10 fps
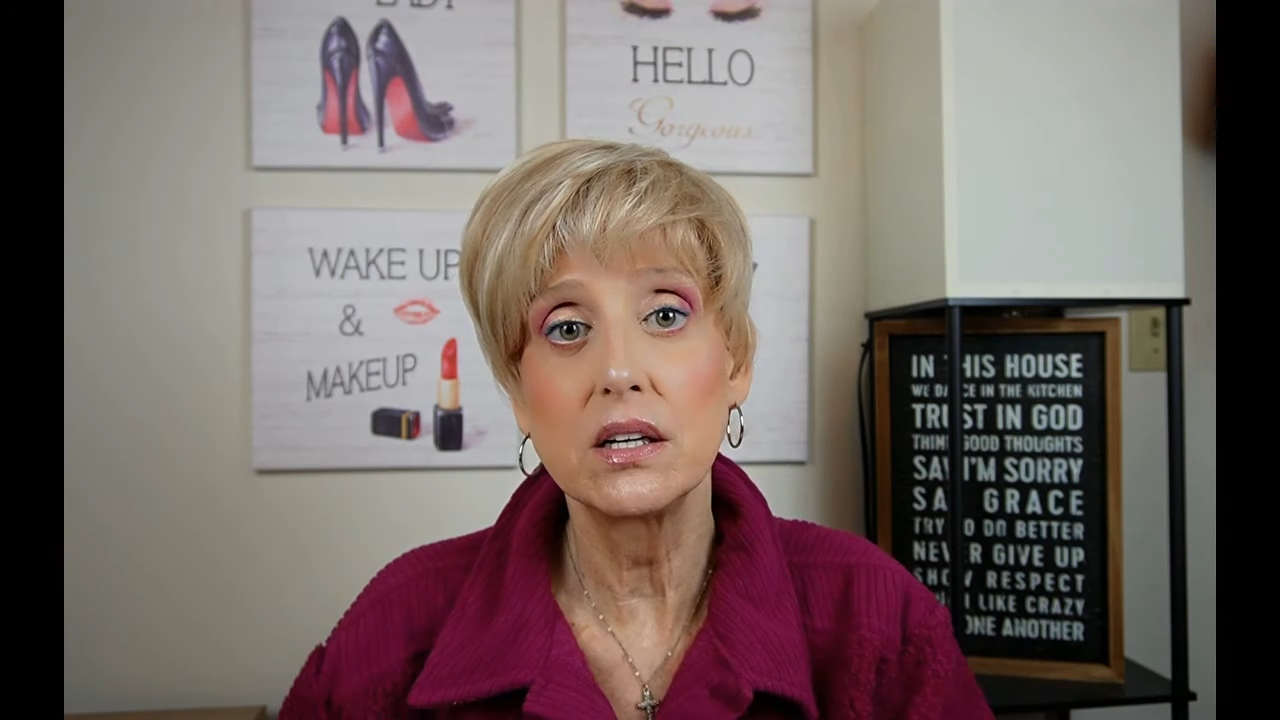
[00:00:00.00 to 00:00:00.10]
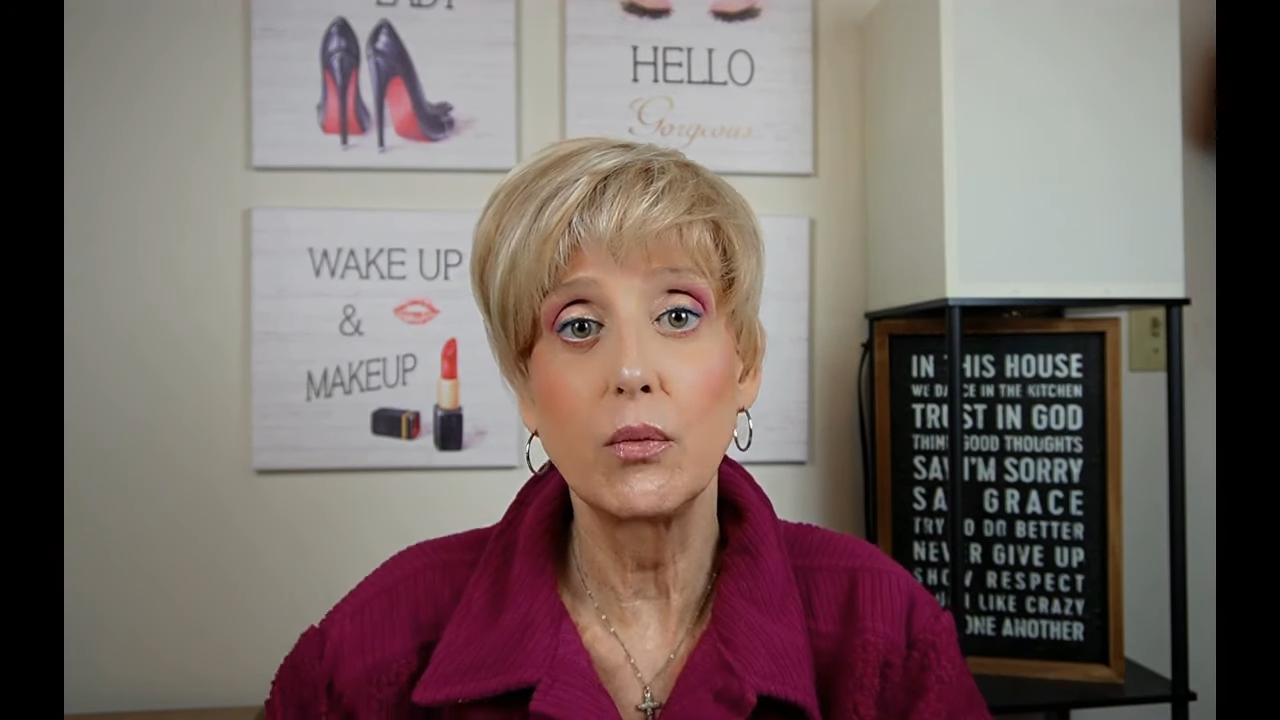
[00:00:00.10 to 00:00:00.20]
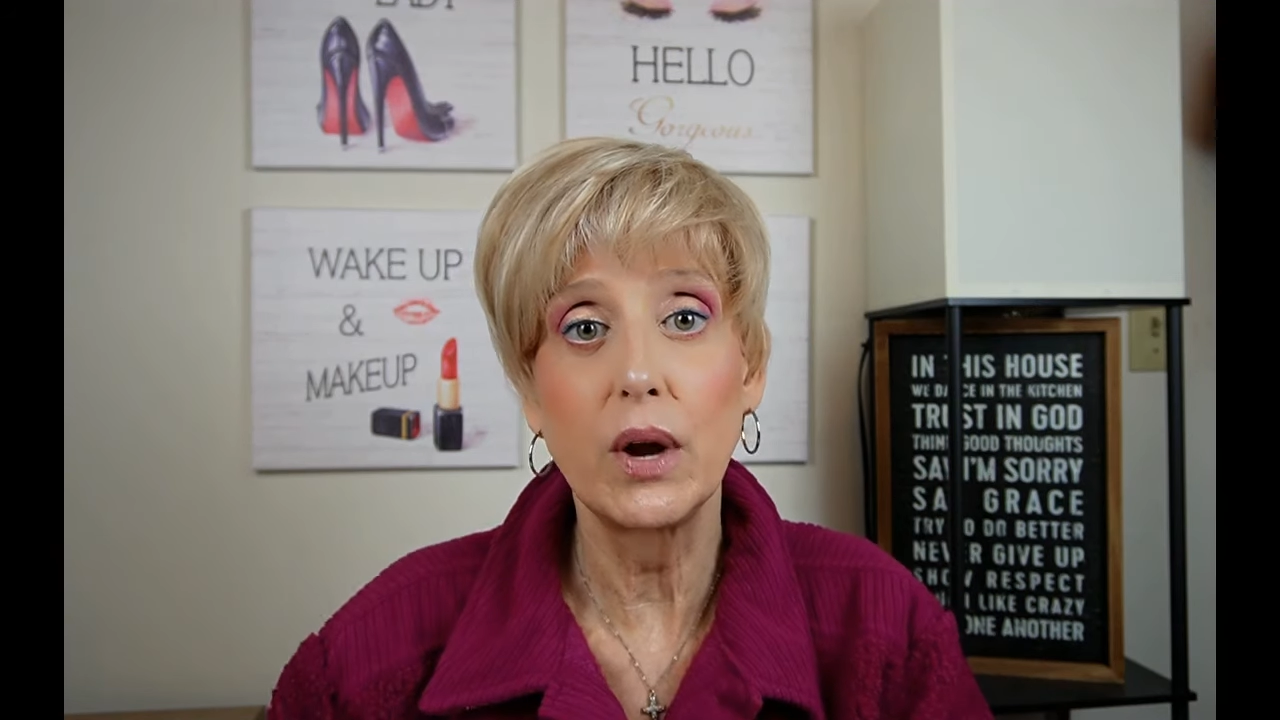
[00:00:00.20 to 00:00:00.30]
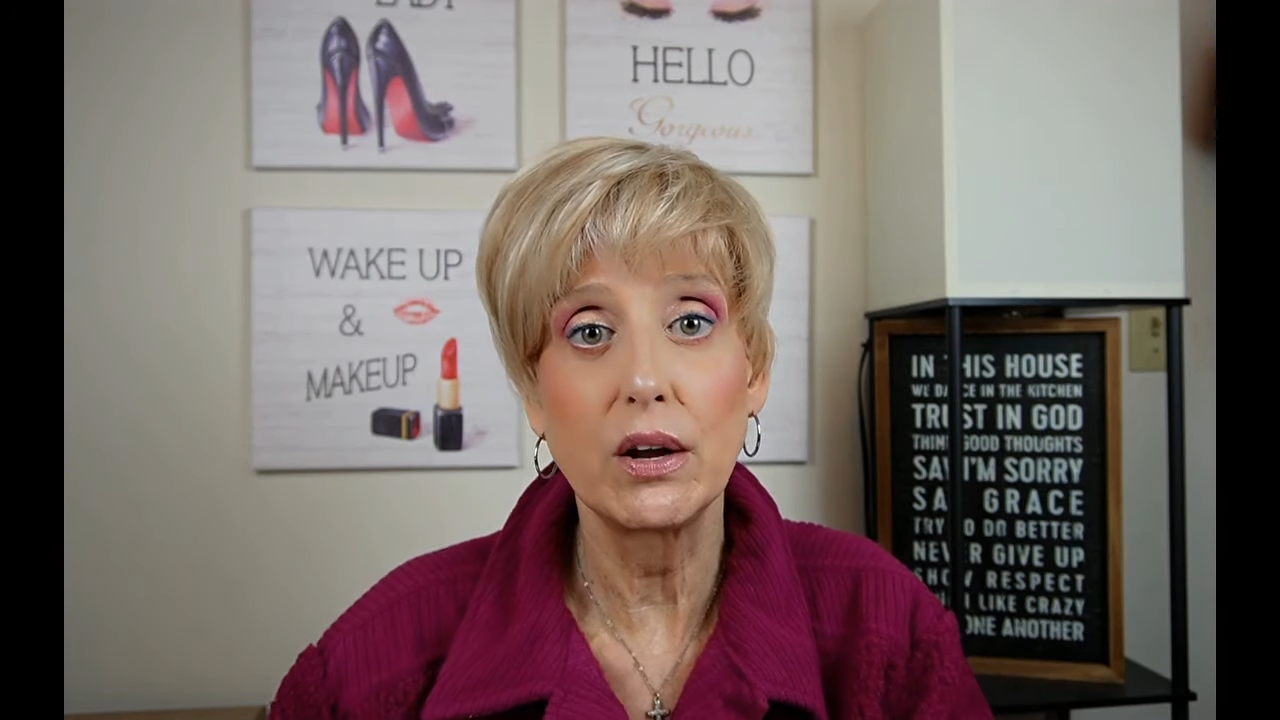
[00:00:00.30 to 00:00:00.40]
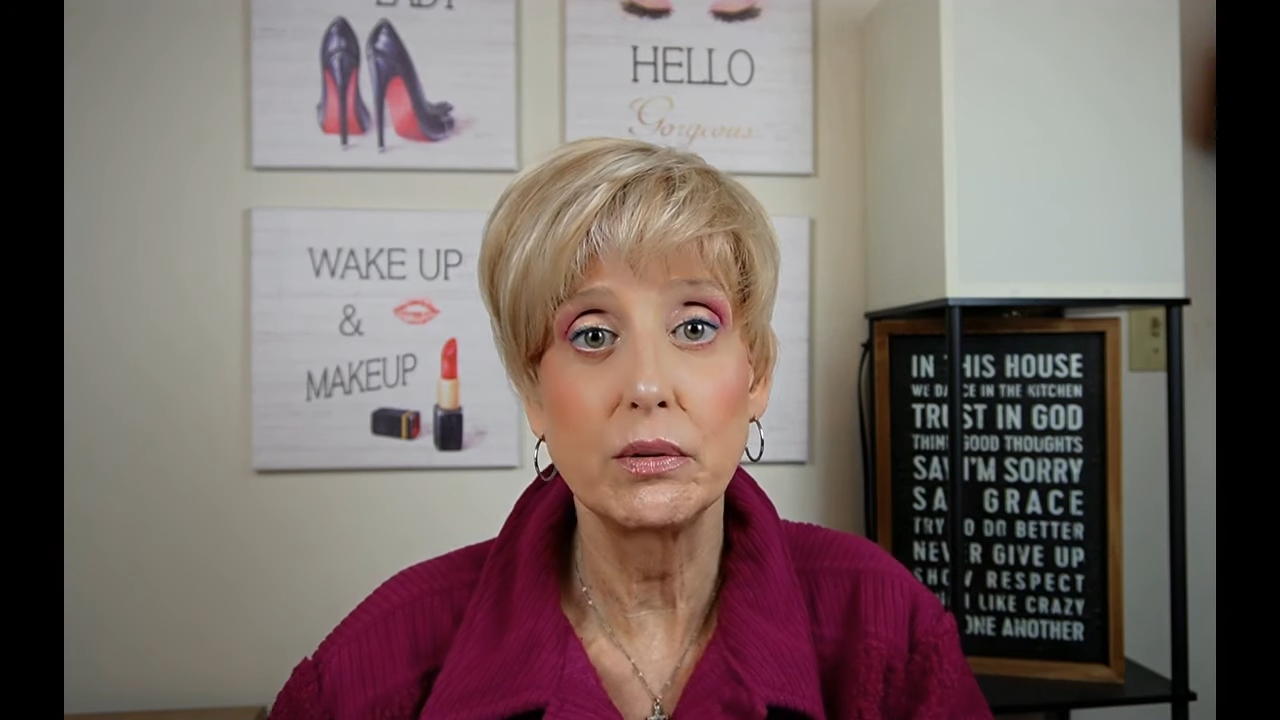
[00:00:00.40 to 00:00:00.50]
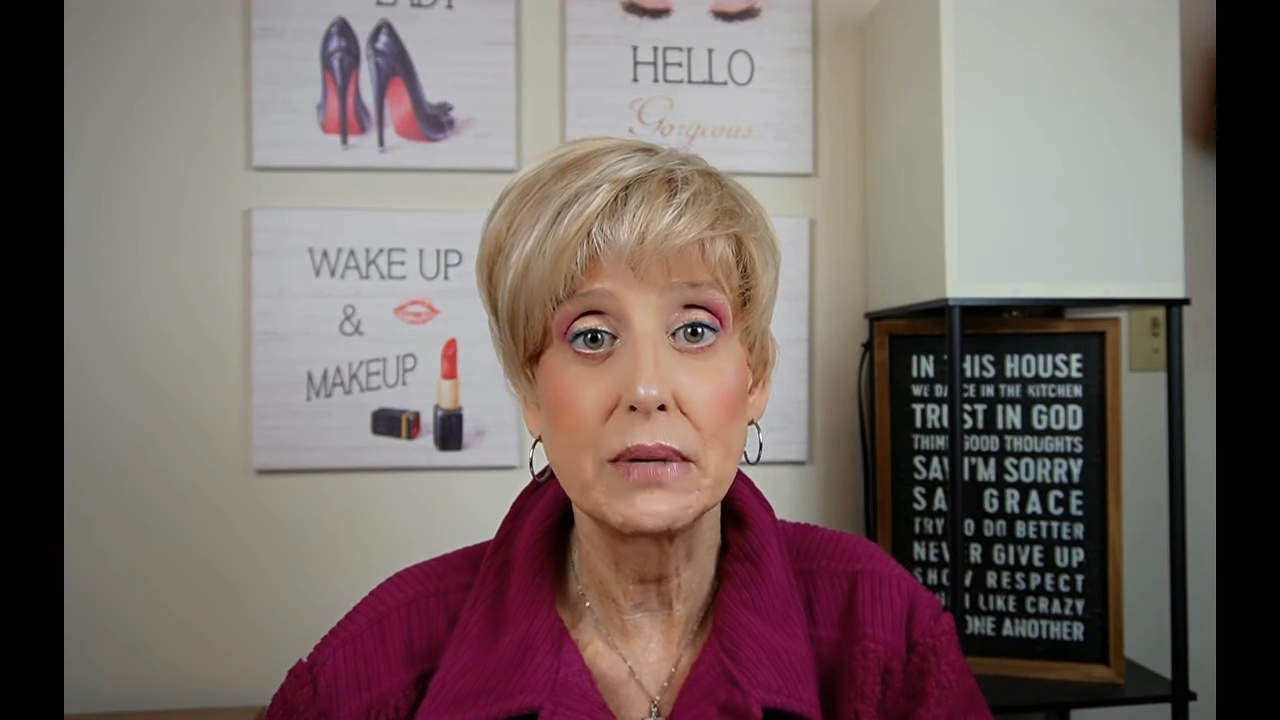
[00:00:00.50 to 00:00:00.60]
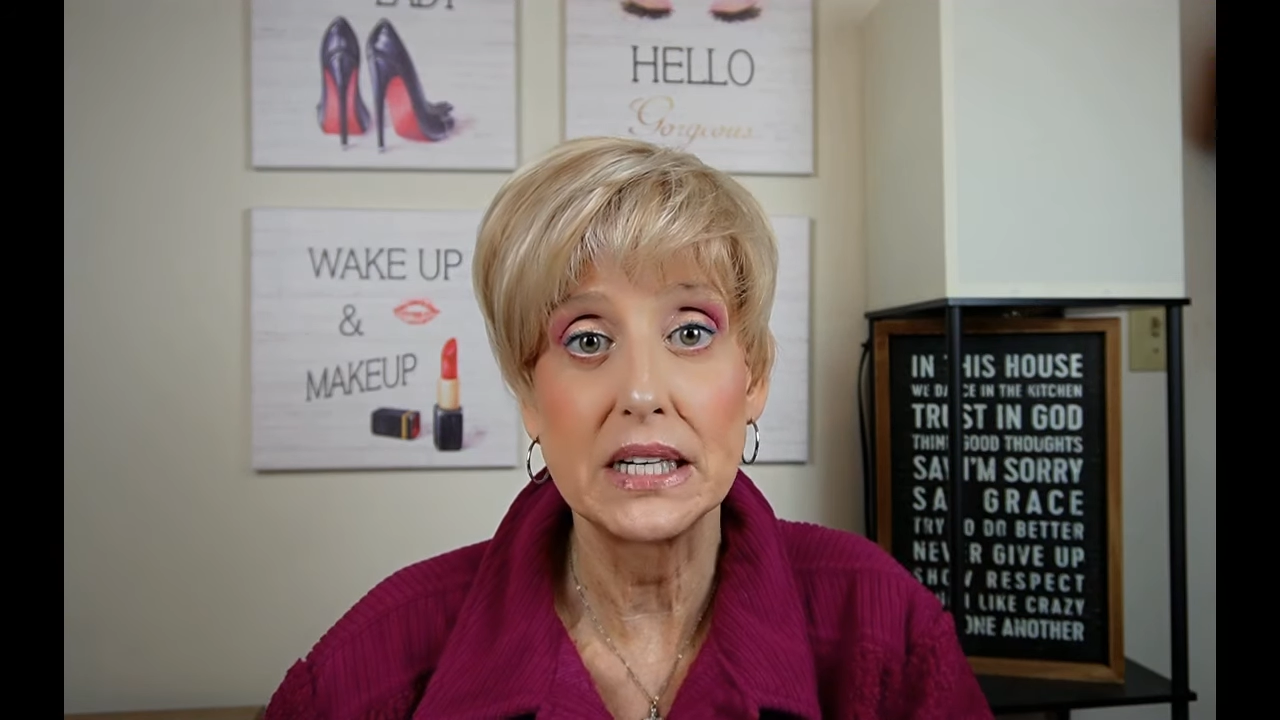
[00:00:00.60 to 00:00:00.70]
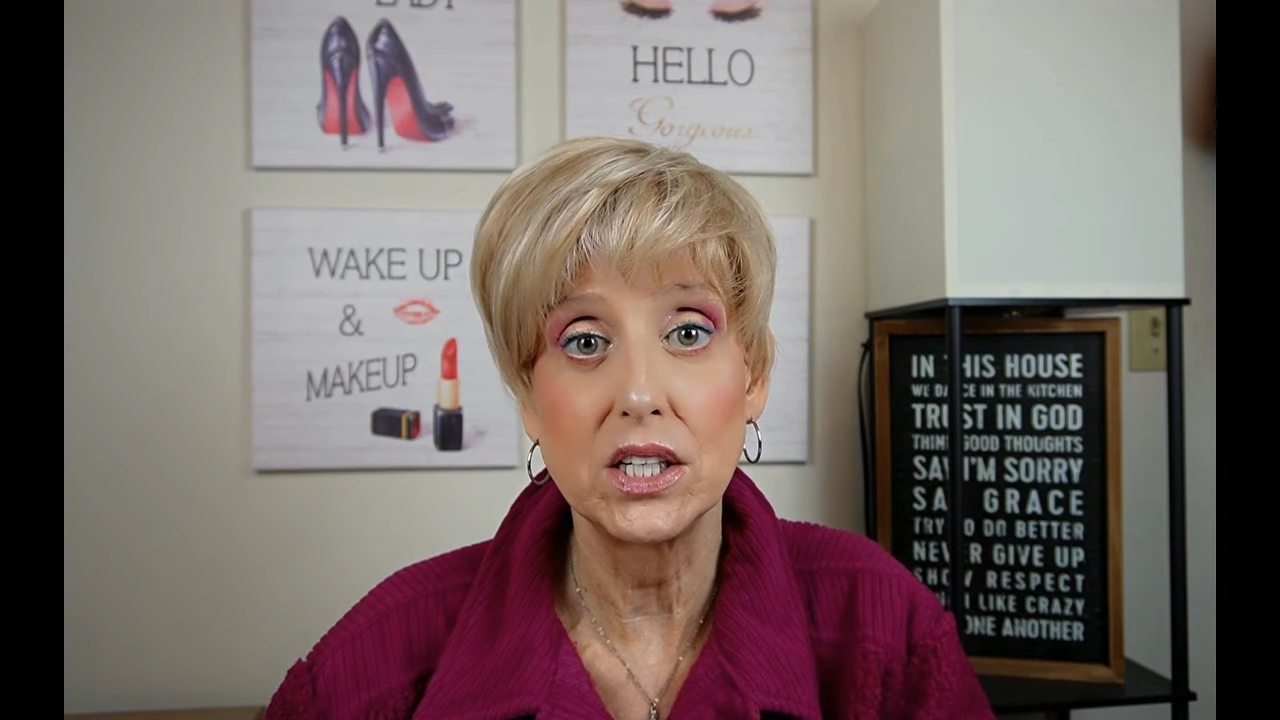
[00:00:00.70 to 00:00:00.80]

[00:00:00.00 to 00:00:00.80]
around my